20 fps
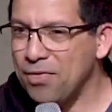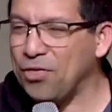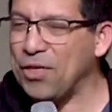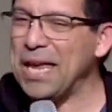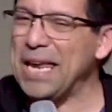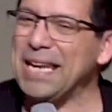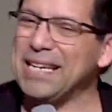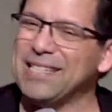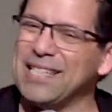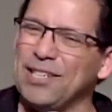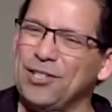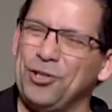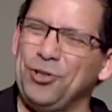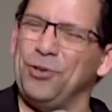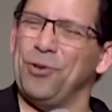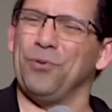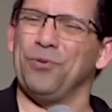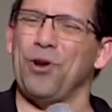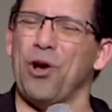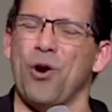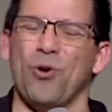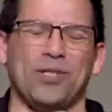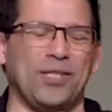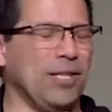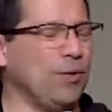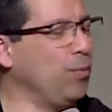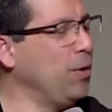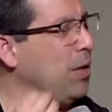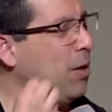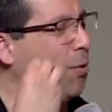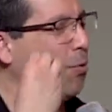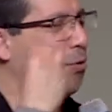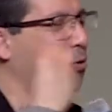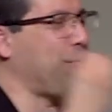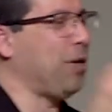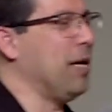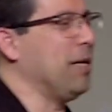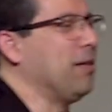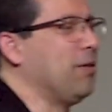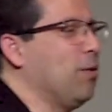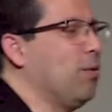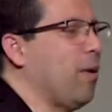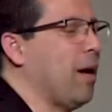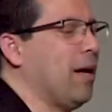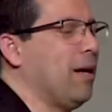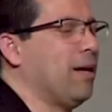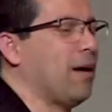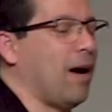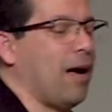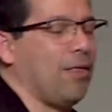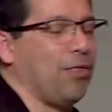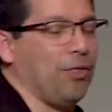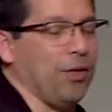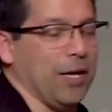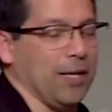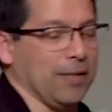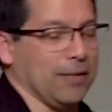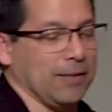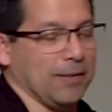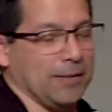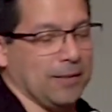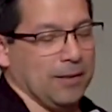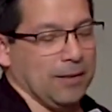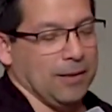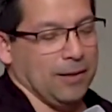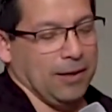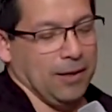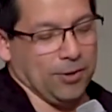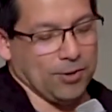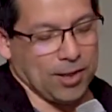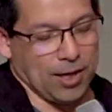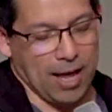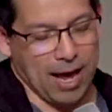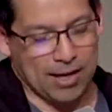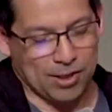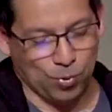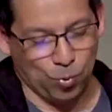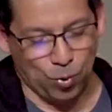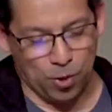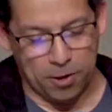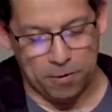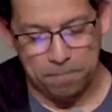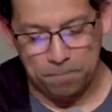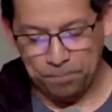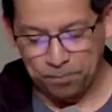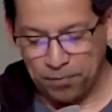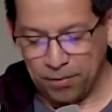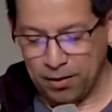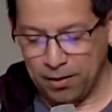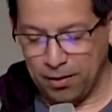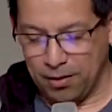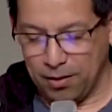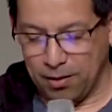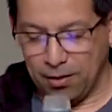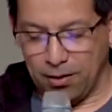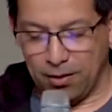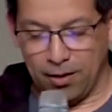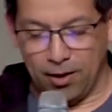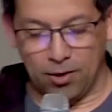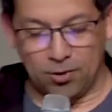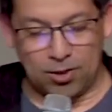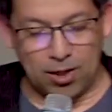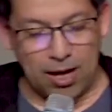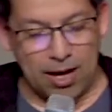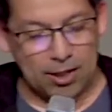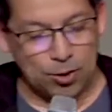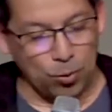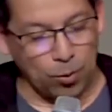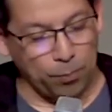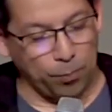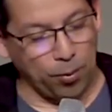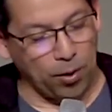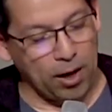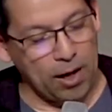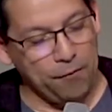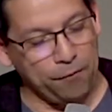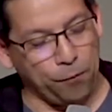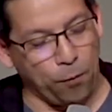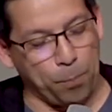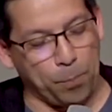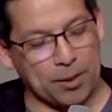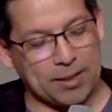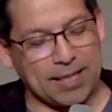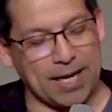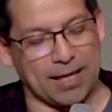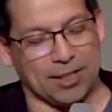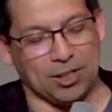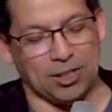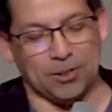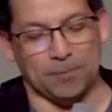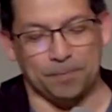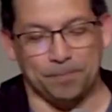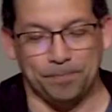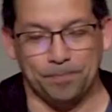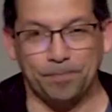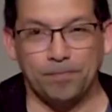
Things that you don't know. See, we don't think the way God thinks. Here's the last one. Here's the last one. Pray for protection.